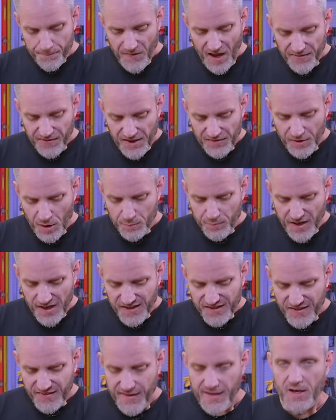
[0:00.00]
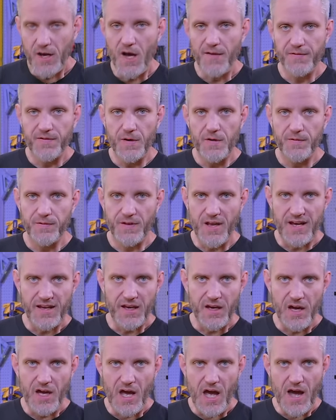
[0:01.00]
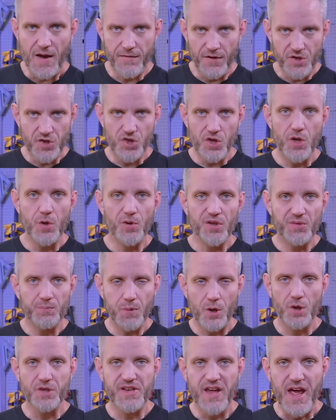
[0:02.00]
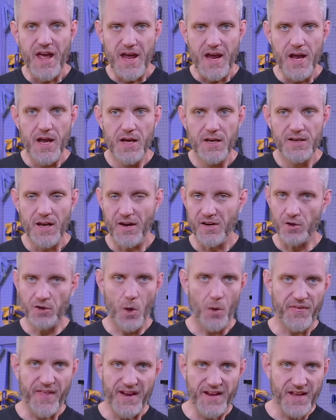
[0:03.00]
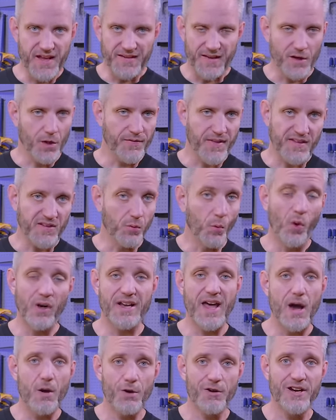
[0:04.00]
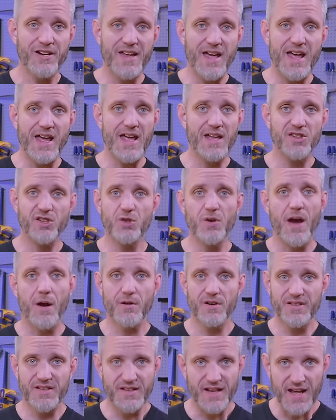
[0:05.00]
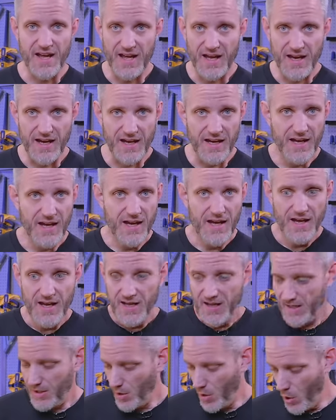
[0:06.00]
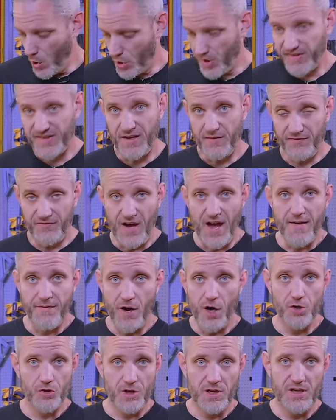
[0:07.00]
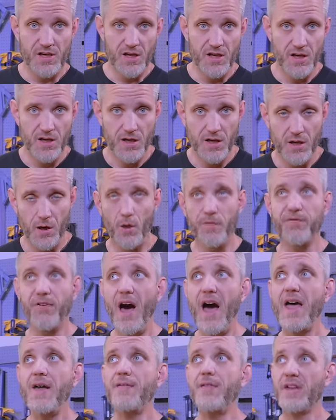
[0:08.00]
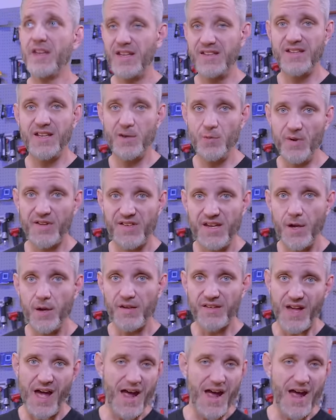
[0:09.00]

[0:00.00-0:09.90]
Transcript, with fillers: I think they're basing that off of like average use per day. Now, I don't know what that is. I don't know if that's one hour a day, two hours a day, or is it 500 or five continuous years?